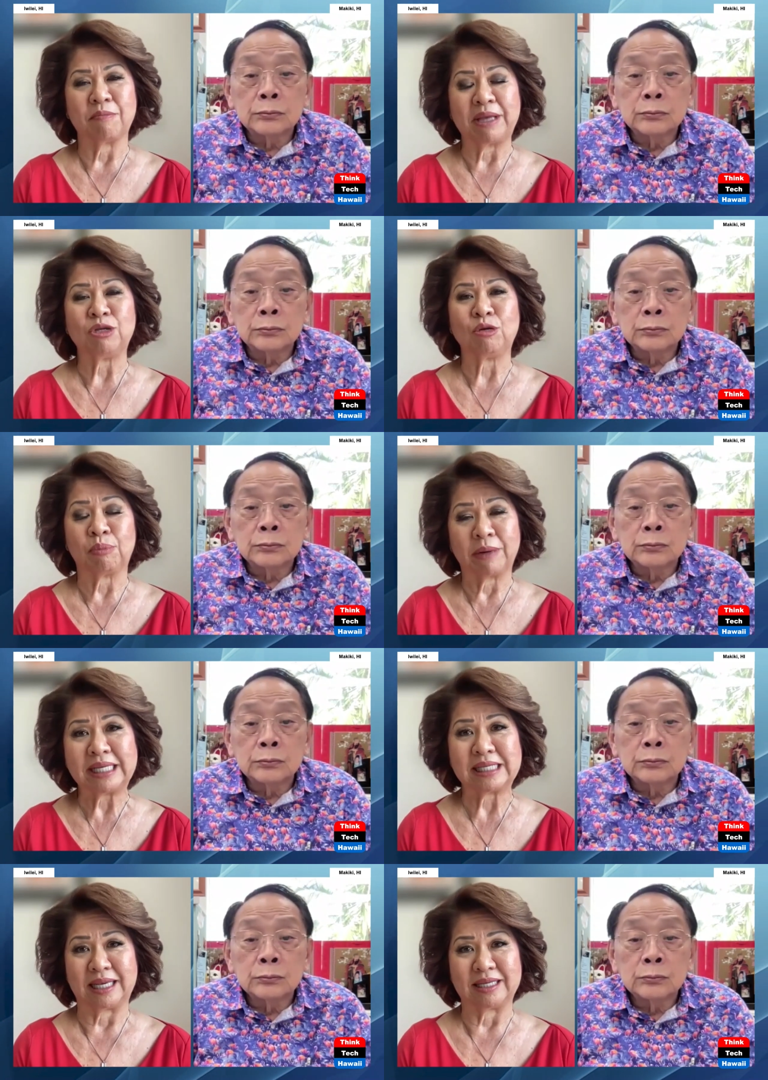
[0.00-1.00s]
Speaker 1: their menu
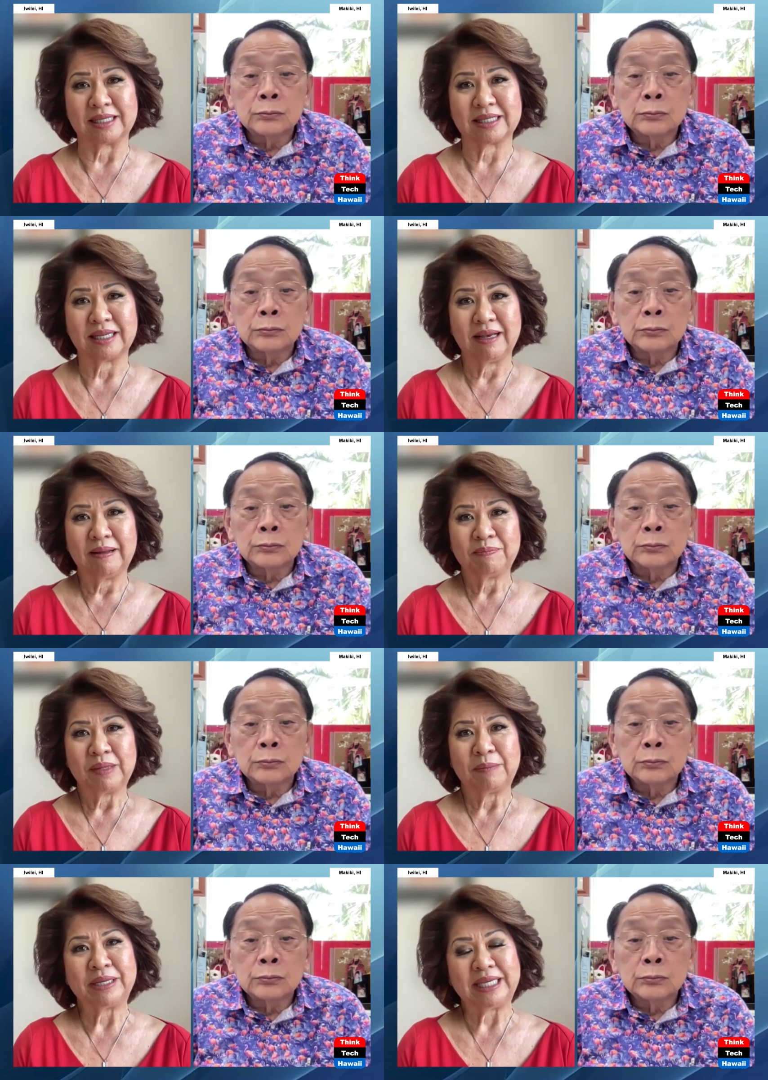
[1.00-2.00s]
prices,
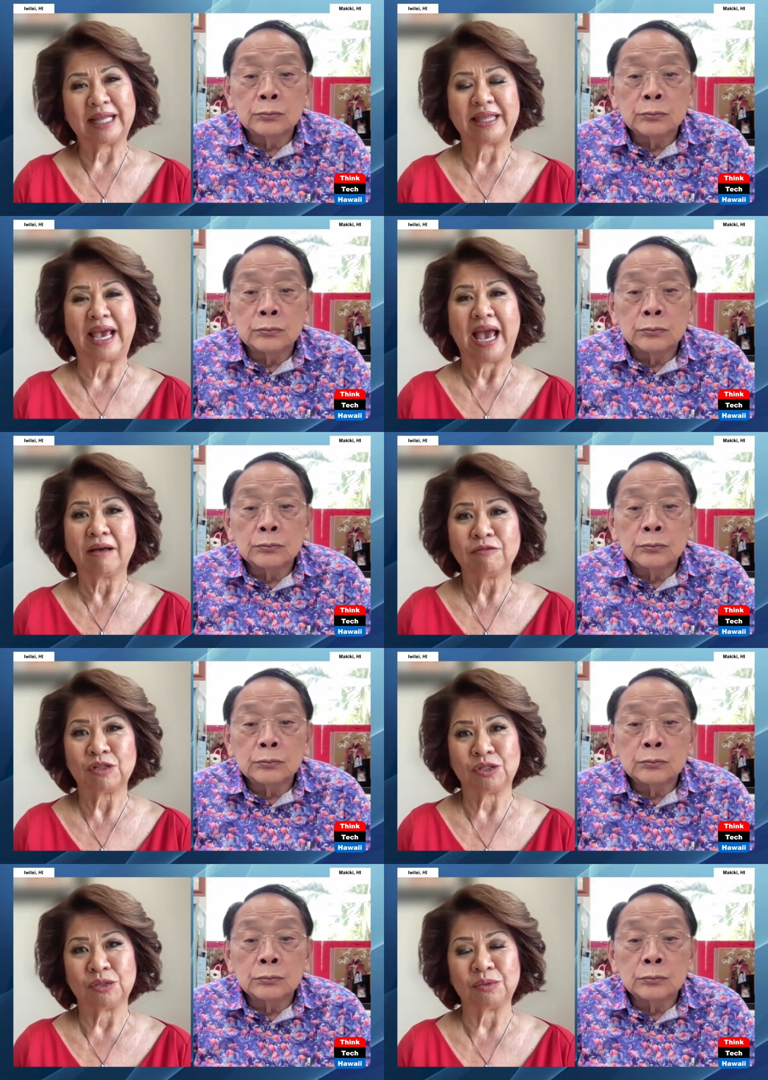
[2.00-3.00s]
but yet they have
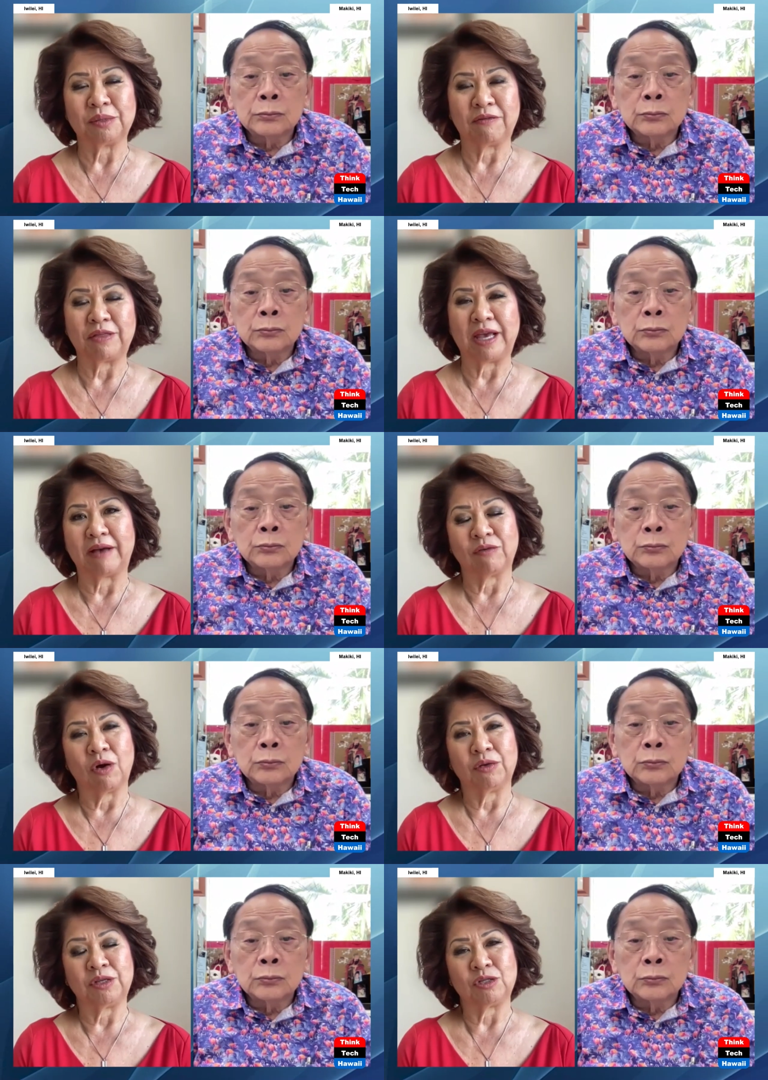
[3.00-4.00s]
to if they have
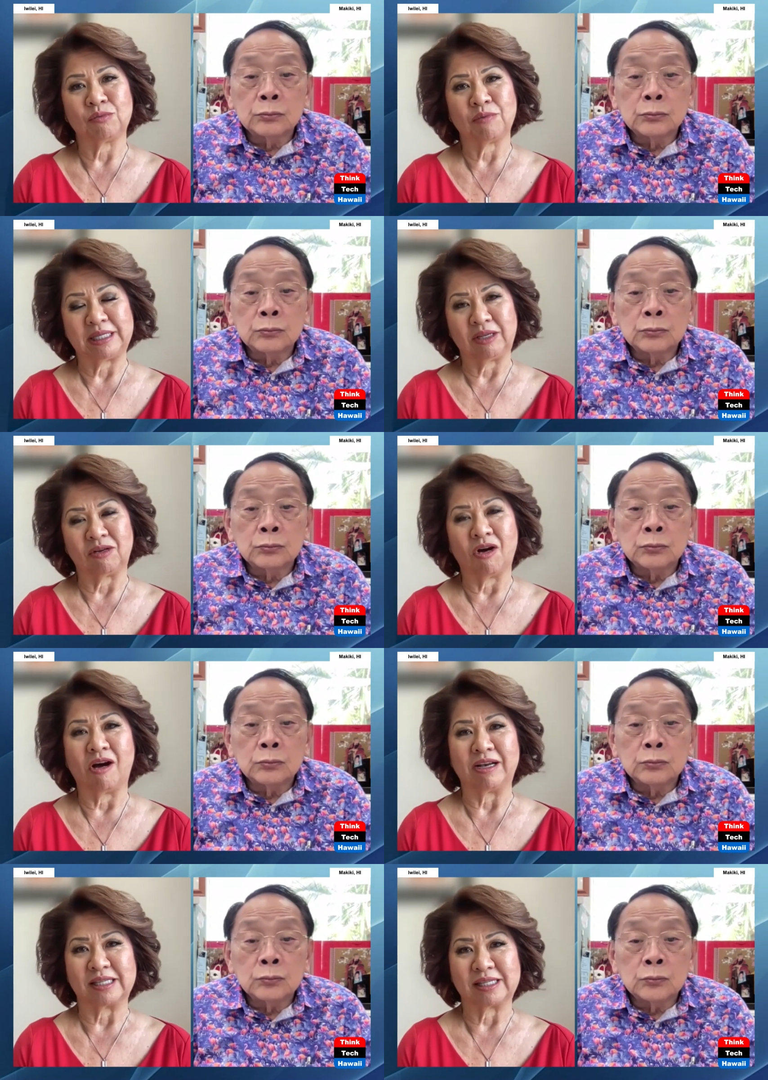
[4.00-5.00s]
all these rising
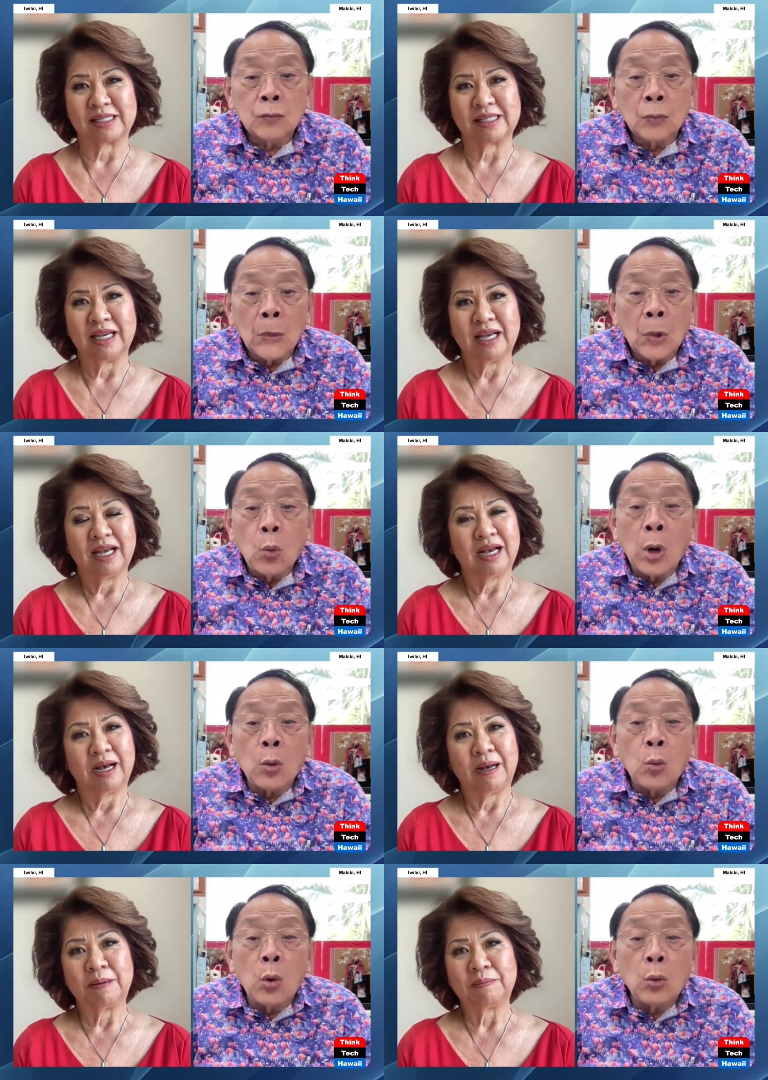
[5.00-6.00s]
costs.
Speaker 2: Well,
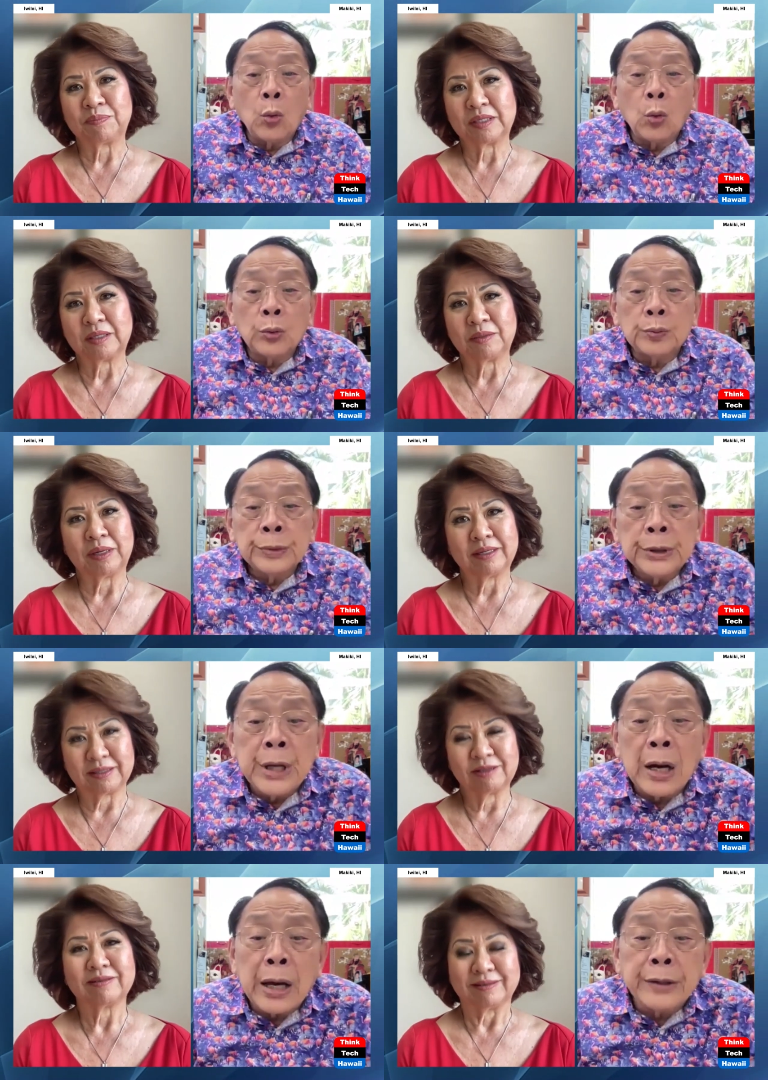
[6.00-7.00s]
um,
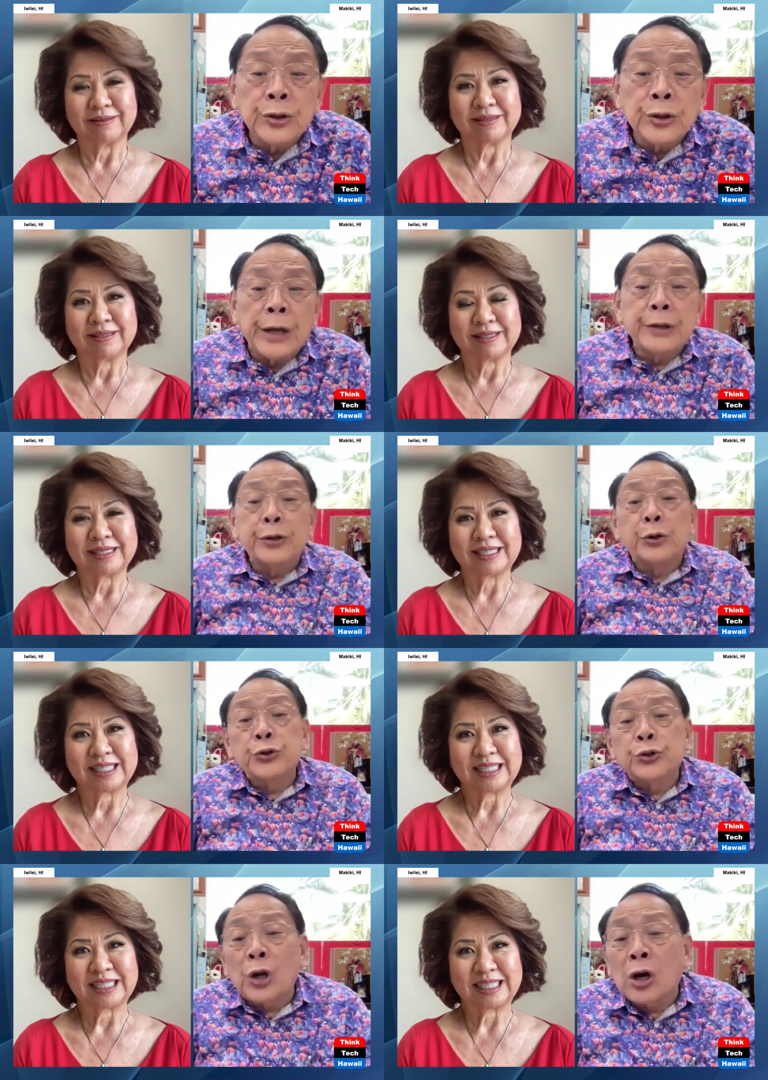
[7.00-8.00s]
yeah, and you, and you know,
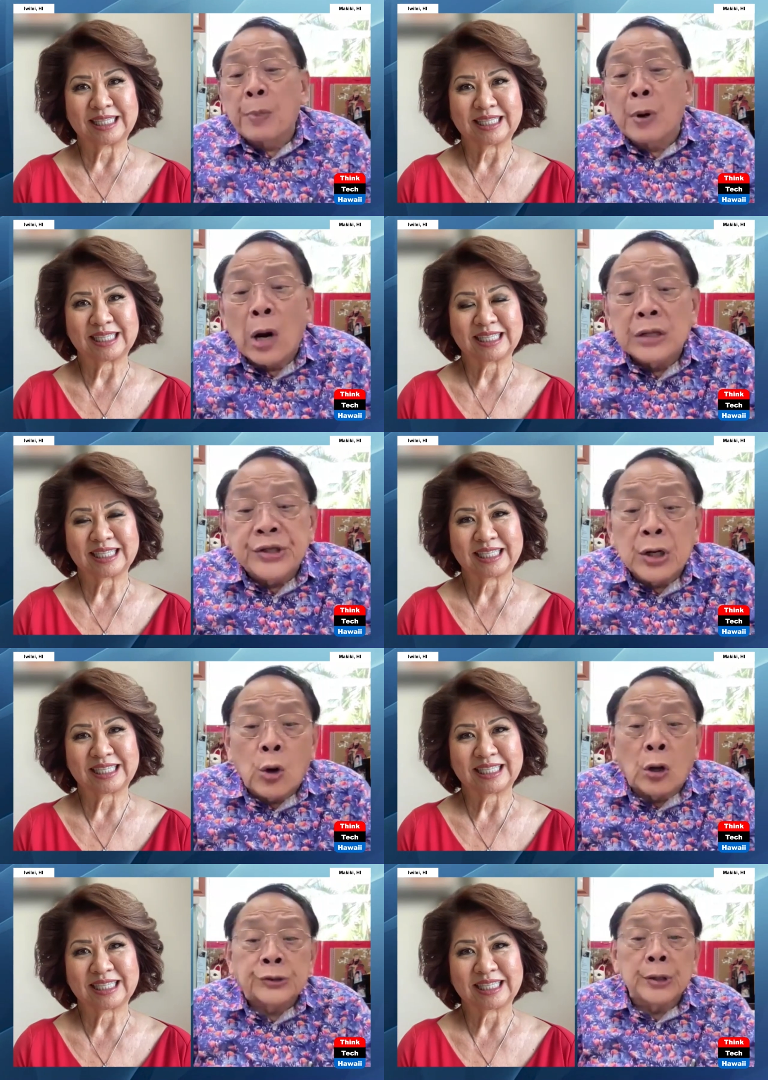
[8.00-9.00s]
you talk about rising
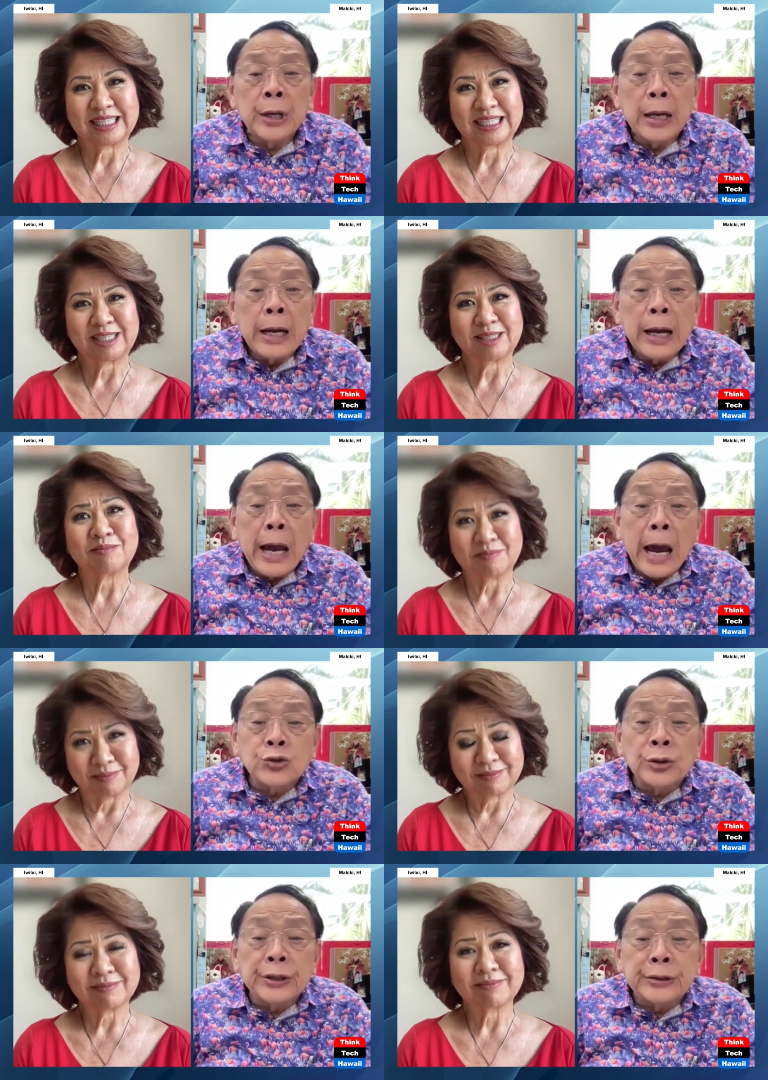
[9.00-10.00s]
costs.
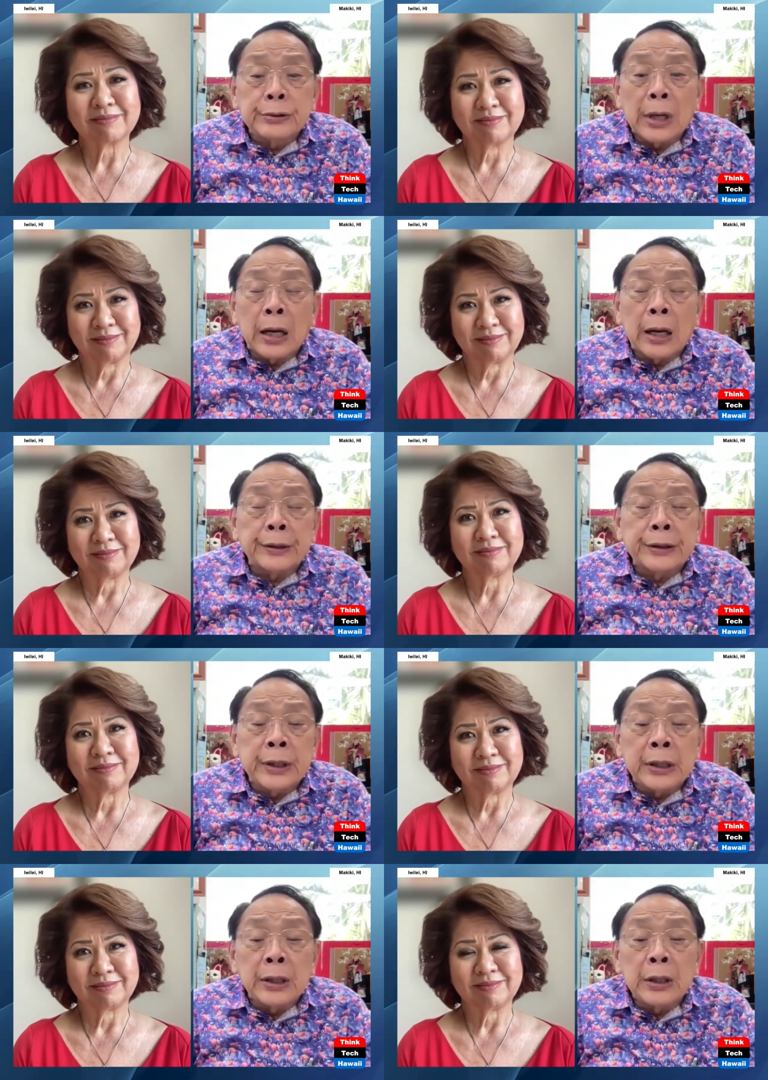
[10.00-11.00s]
Actually, uh, the